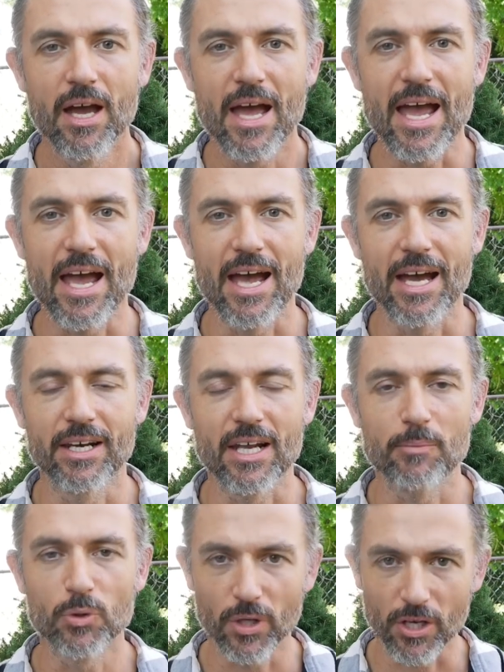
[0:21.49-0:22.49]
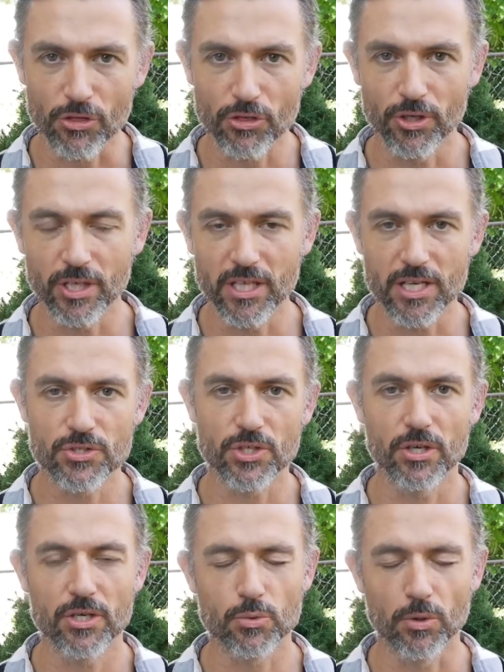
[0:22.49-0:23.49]
and I'm doing a 30-day
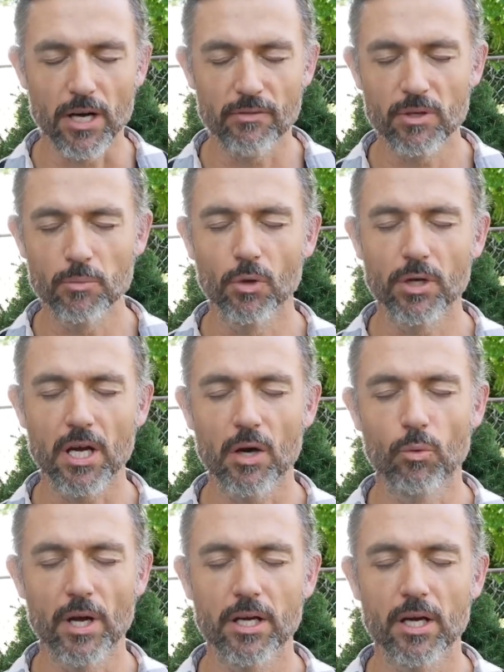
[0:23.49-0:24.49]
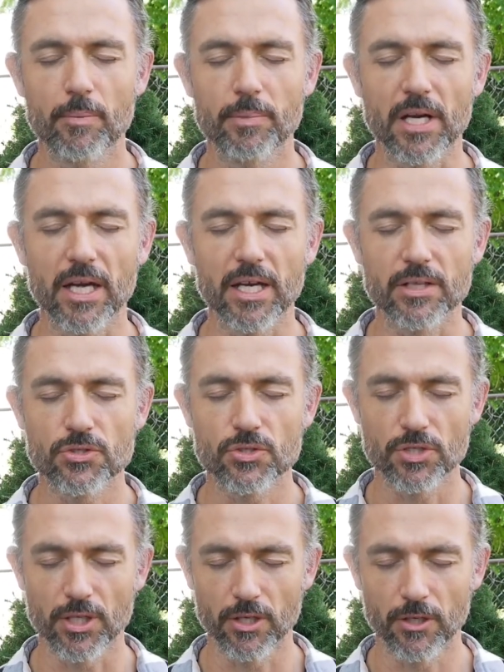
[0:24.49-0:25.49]
series where every morning I wake up and I get
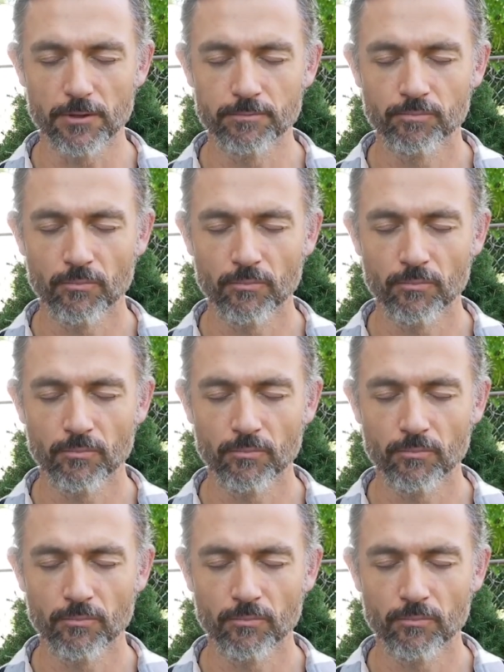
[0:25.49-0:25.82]
still,